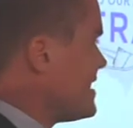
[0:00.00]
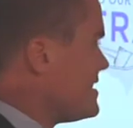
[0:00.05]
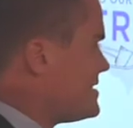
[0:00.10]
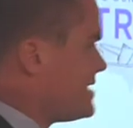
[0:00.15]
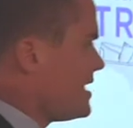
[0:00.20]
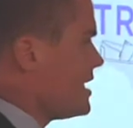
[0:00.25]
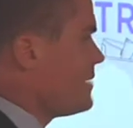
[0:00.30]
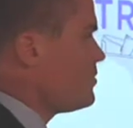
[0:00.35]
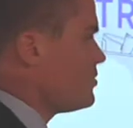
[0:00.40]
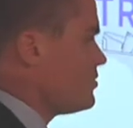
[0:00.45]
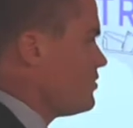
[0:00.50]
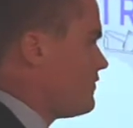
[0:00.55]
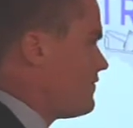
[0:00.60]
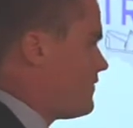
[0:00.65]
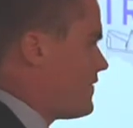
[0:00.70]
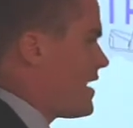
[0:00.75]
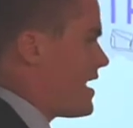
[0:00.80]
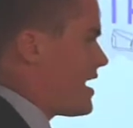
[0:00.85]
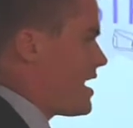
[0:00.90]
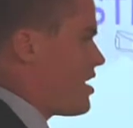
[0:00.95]
example of,
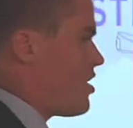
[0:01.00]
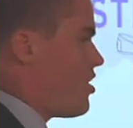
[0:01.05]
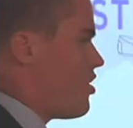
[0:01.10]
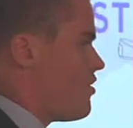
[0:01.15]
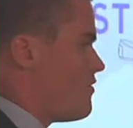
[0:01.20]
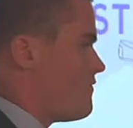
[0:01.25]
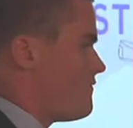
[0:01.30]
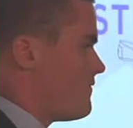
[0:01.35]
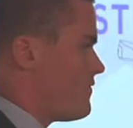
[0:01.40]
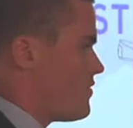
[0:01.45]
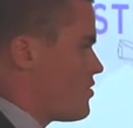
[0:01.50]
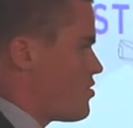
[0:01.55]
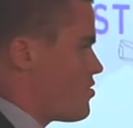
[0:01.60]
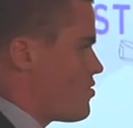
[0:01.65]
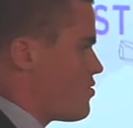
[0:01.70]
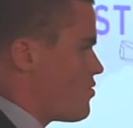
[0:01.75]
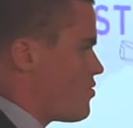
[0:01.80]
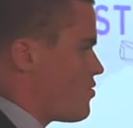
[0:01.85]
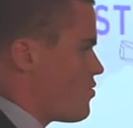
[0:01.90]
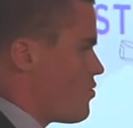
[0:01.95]
of
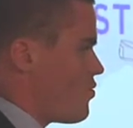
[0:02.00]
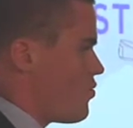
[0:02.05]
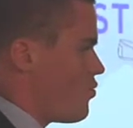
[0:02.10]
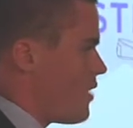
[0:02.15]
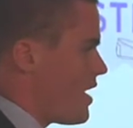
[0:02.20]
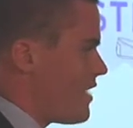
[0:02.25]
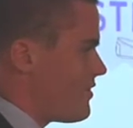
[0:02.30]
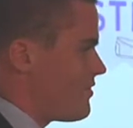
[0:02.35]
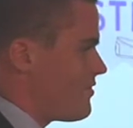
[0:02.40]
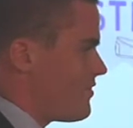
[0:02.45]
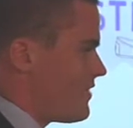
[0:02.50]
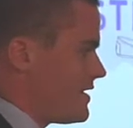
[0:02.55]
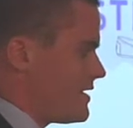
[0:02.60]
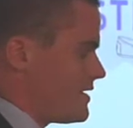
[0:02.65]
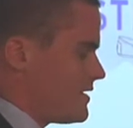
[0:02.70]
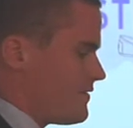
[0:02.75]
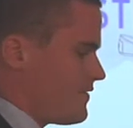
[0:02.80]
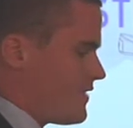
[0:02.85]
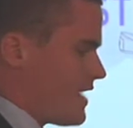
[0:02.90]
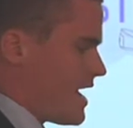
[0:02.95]
one
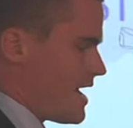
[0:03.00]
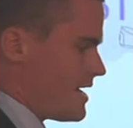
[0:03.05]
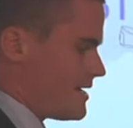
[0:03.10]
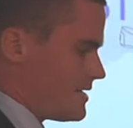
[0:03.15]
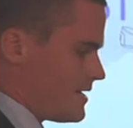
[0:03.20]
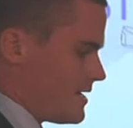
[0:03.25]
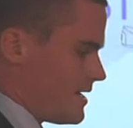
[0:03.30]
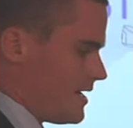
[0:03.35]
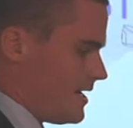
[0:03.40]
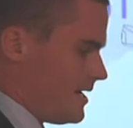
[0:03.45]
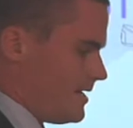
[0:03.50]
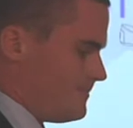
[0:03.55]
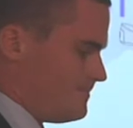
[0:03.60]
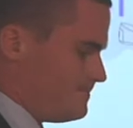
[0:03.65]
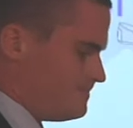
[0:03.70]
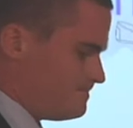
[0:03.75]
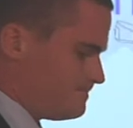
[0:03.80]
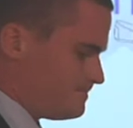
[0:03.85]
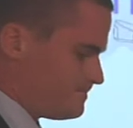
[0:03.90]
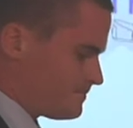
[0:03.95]
thing that um,
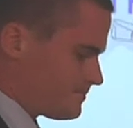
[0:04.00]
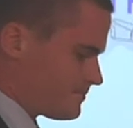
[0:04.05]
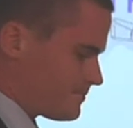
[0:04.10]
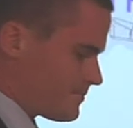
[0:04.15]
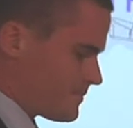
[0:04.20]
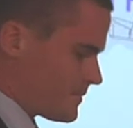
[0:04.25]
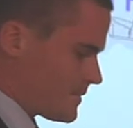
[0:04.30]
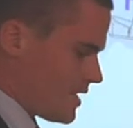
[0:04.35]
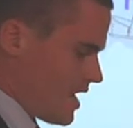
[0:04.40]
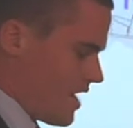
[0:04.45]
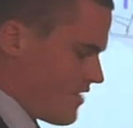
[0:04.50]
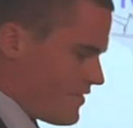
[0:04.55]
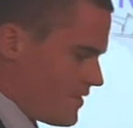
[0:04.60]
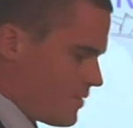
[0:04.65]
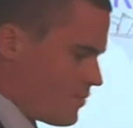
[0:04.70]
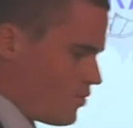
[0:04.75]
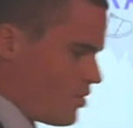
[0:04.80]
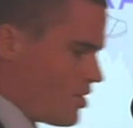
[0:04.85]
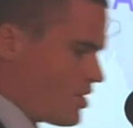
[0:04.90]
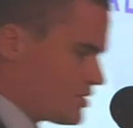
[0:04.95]
I
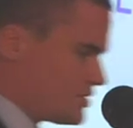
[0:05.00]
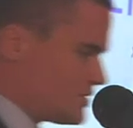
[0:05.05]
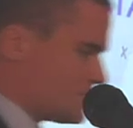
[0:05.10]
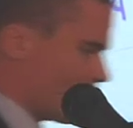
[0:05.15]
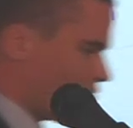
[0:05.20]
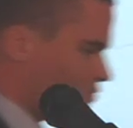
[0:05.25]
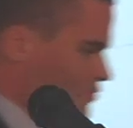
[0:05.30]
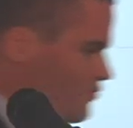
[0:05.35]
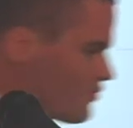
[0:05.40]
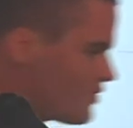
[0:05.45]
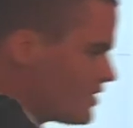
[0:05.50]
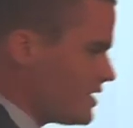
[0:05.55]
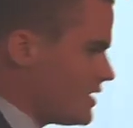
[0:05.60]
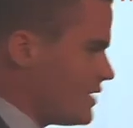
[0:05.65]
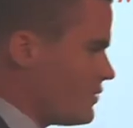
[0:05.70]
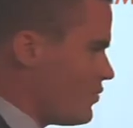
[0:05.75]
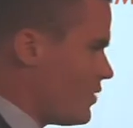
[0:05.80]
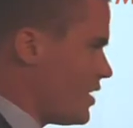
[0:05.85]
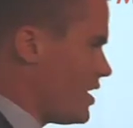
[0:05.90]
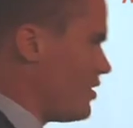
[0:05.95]
think works
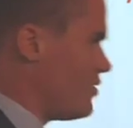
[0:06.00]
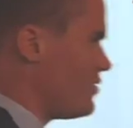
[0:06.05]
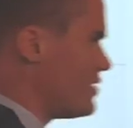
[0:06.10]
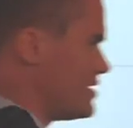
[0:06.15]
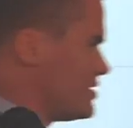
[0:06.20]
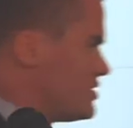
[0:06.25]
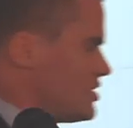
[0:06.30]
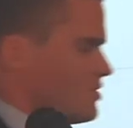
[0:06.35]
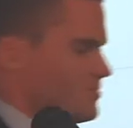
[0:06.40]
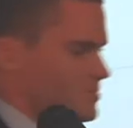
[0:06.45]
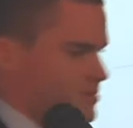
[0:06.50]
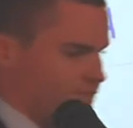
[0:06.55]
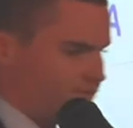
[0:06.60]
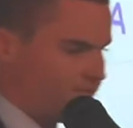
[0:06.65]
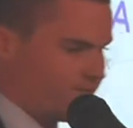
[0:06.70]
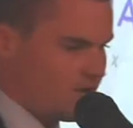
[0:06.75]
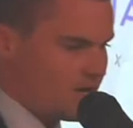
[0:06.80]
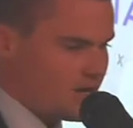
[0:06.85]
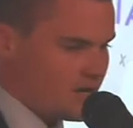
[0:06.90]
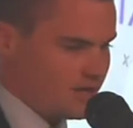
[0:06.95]
really well in terms of,
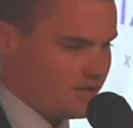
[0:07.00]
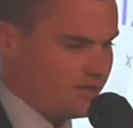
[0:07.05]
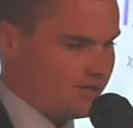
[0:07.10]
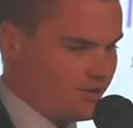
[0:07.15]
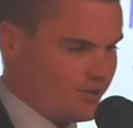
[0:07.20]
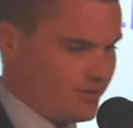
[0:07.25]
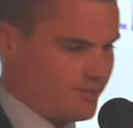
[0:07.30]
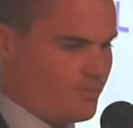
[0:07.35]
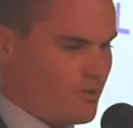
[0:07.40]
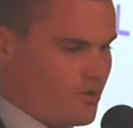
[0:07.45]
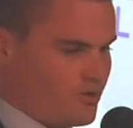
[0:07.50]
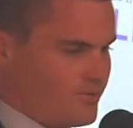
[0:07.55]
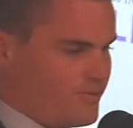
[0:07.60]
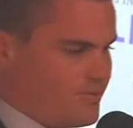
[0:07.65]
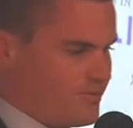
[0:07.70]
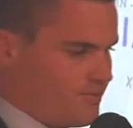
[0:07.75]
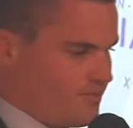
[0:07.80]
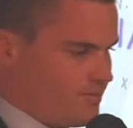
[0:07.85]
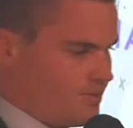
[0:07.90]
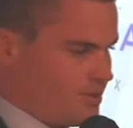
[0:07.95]
you know, the
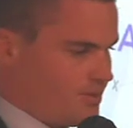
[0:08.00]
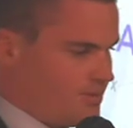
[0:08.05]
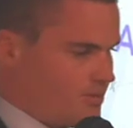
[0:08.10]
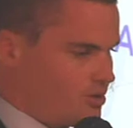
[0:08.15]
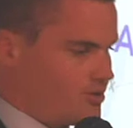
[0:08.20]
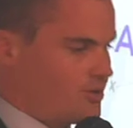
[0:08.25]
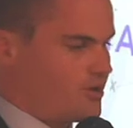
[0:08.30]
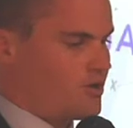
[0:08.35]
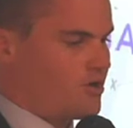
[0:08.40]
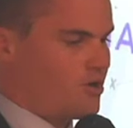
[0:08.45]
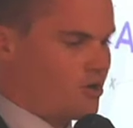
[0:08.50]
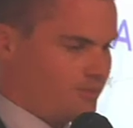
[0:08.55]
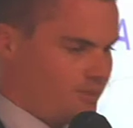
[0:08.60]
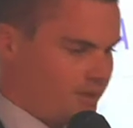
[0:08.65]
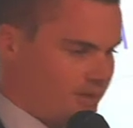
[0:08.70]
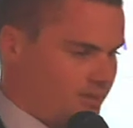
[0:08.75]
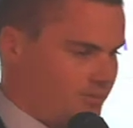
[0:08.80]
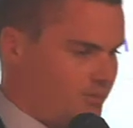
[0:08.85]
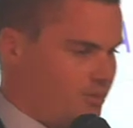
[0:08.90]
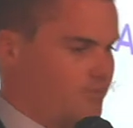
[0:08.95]
modern, the modern
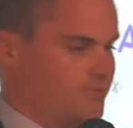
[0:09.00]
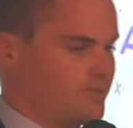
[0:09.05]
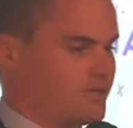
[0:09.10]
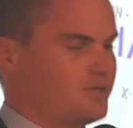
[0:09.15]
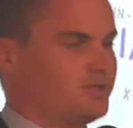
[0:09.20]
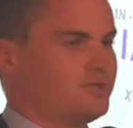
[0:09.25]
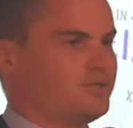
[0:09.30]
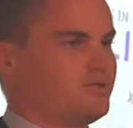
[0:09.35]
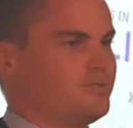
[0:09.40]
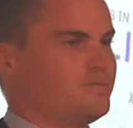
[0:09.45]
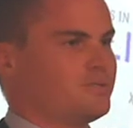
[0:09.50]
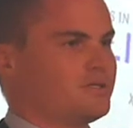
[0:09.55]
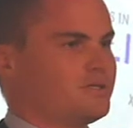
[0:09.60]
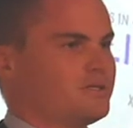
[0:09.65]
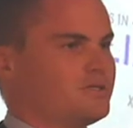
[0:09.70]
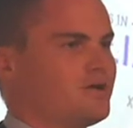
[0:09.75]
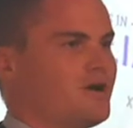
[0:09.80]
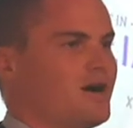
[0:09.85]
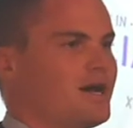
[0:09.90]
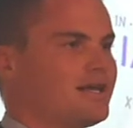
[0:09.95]
economy, the modern consumer
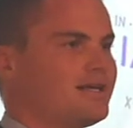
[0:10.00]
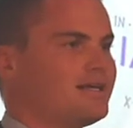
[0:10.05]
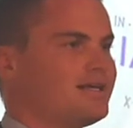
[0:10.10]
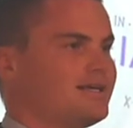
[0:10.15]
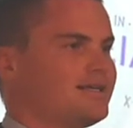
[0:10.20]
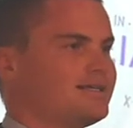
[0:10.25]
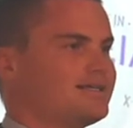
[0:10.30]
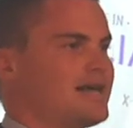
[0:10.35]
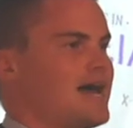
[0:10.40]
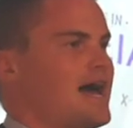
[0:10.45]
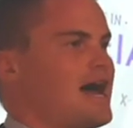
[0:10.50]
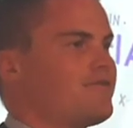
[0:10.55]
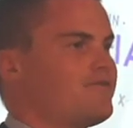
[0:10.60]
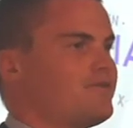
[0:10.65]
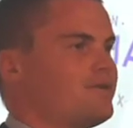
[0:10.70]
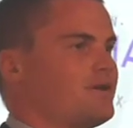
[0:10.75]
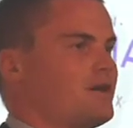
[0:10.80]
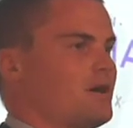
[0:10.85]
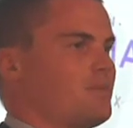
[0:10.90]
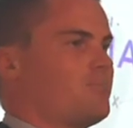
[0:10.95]
society, is
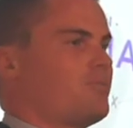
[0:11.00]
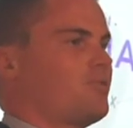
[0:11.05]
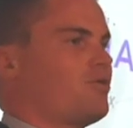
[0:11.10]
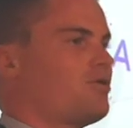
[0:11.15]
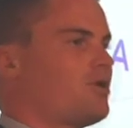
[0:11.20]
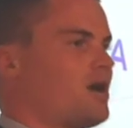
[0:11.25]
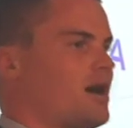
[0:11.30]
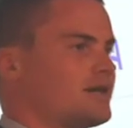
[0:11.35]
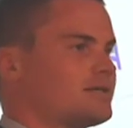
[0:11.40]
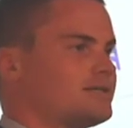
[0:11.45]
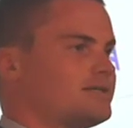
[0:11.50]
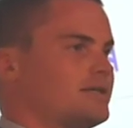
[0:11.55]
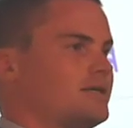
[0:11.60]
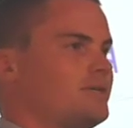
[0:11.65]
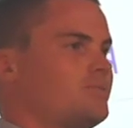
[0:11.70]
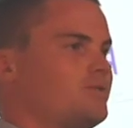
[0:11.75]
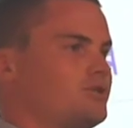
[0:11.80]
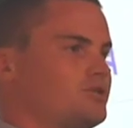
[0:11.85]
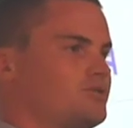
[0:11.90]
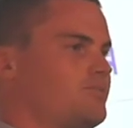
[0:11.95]
having a product
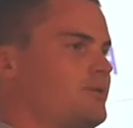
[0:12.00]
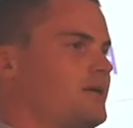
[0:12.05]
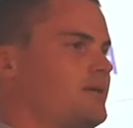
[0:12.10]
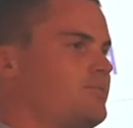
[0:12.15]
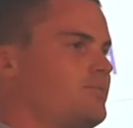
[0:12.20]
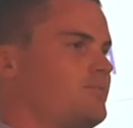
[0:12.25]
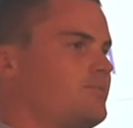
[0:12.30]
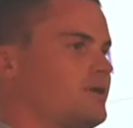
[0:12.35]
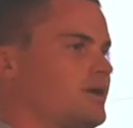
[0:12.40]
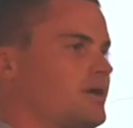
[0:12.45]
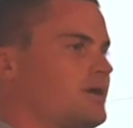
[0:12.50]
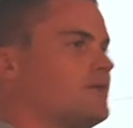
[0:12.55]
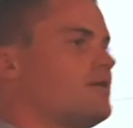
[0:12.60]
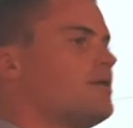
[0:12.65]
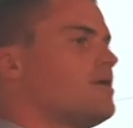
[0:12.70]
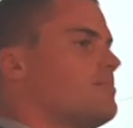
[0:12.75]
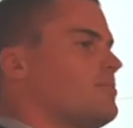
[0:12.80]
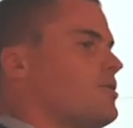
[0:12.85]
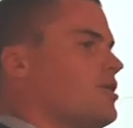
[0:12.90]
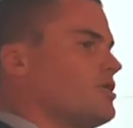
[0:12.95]
in which people can
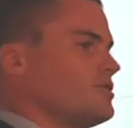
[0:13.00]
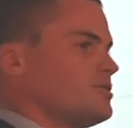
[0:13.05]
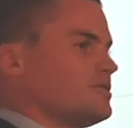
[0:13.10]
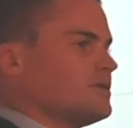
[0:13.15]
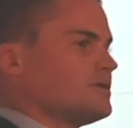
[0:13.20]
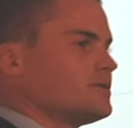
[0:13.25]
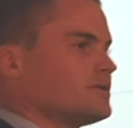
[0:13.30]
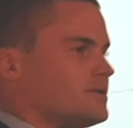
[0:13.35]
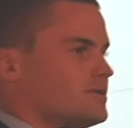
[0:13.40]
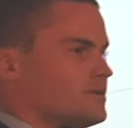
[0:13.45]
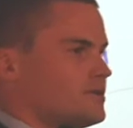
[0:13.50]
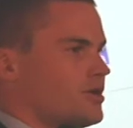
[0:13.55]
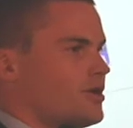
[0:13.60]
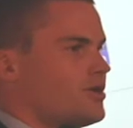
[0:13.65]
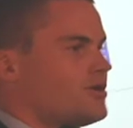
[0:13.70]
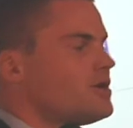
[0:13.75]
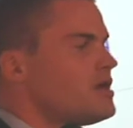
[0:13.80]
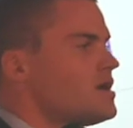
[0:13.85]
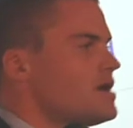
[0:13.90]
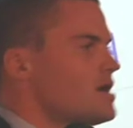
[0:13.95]
purchase. So